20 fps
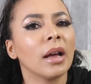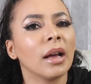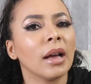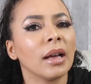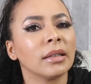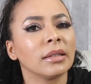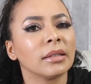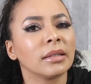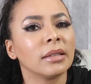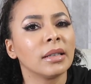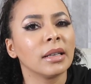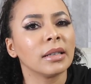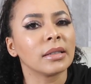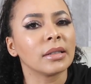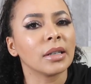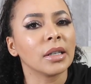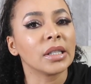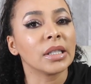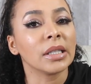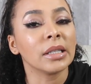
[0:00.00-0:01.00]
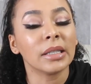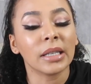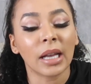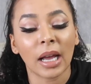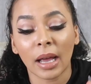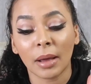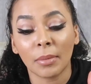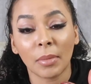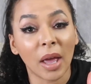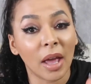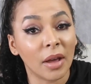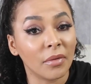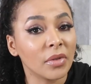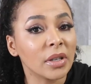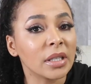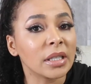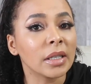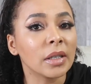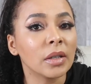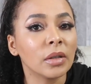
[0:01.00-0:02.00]
at the certain time
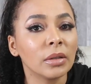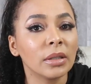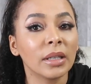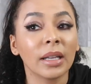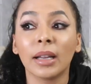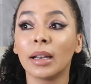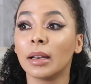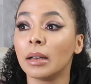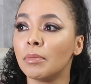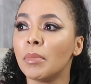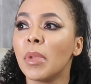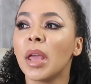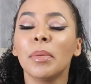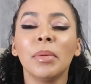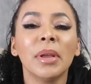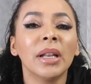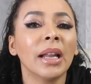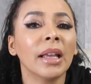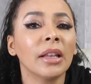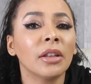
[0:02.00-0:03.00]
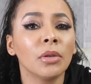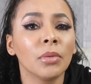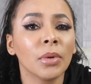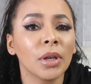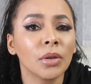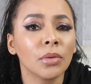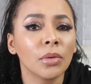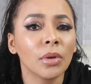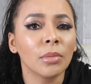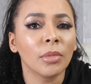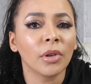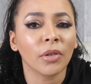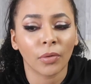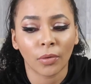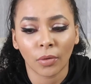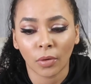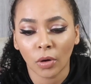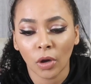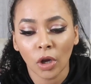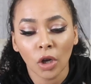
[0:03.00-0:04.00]
every single day, maybe like you were doing
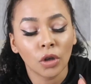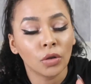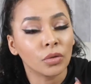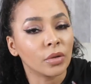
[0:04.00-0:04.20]
before.